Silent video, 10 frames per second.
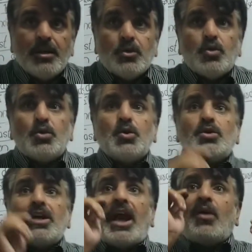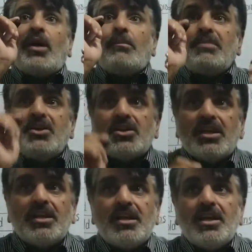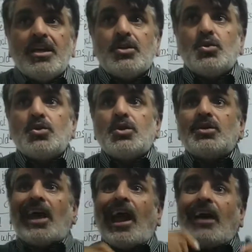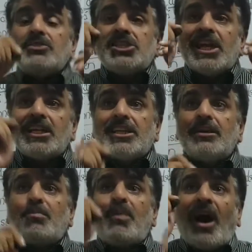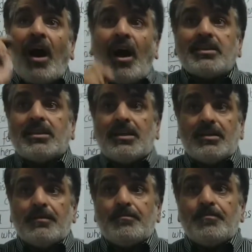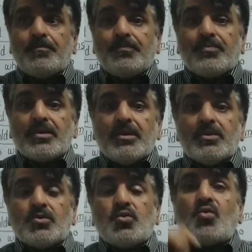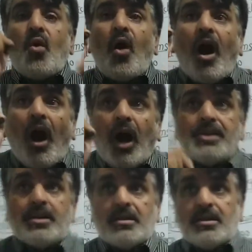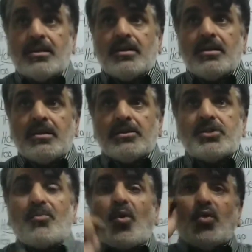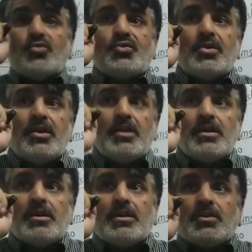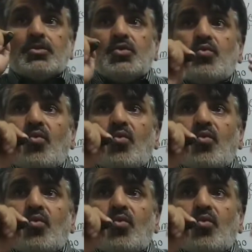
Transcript: you should have ambition. You should have certain path to go on. Suppose you